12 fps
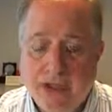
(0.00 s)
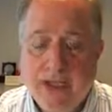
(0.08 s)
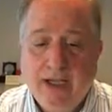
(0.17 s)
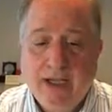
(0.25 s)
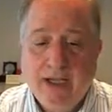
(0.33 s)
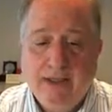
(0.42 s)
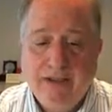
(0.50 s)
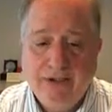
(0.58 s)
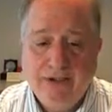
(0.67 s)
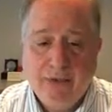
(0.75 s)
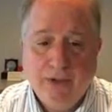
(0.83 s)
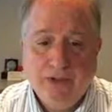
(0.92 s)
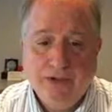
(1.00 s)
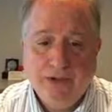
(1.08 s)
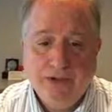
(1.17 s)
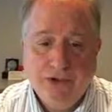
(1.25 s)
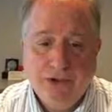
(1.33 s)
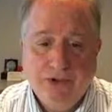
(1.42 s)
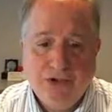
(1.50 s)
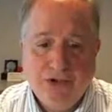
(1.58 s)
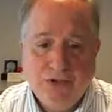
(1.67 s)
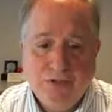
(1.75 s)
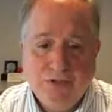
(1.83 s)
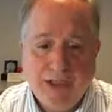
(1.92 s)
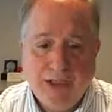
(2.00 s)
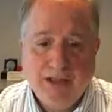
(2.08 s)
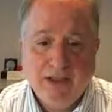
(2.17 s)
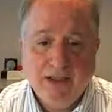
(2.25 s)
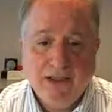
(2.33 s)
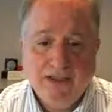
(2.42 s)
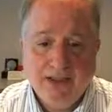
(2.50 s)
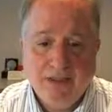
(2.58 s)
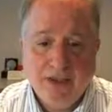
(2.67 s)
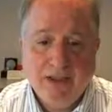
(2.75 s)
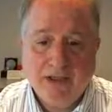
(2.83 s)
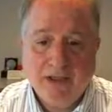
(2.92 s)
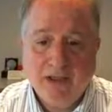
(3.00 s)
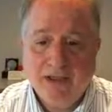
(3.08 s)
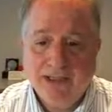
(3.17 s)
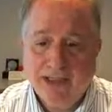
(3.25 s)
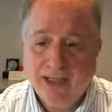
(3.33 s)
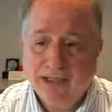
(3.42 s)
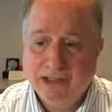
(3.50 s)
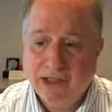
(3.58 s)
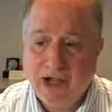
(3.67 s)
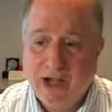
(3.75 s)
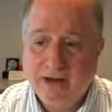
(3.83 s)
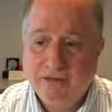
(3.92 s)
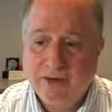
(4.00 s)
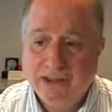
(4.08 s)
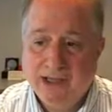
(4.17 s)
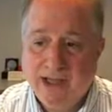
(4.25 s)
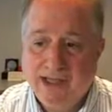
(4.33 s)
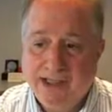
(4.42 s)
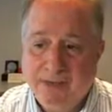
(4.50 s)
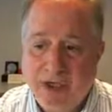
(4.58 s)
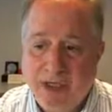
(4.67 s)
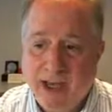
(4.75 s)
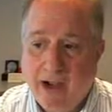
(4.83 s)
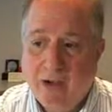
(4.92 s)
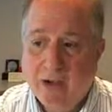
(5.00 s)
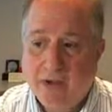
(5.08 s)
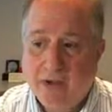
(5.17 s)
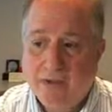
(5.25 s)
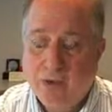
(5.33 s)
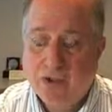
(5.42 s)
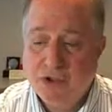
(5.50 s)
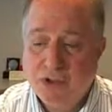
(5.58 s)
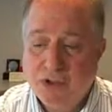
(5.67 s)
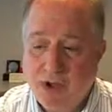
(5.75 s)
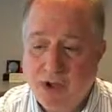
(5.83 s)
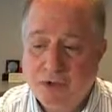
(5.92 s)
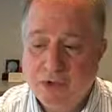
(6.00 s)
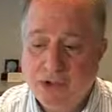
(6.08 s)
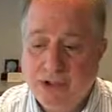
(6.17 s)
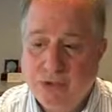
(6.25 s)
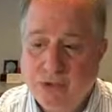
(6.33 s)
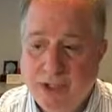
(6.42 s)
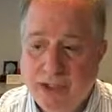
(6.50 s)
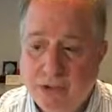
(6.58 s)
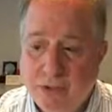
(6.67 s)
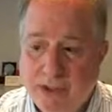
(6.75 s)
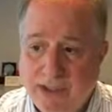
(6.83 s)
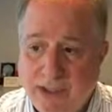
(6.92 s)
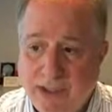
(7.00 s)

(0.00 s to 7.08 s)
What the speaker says: and to introduce you to the CIBIC Consensus Conference ICP algorithm, which was published in 2020.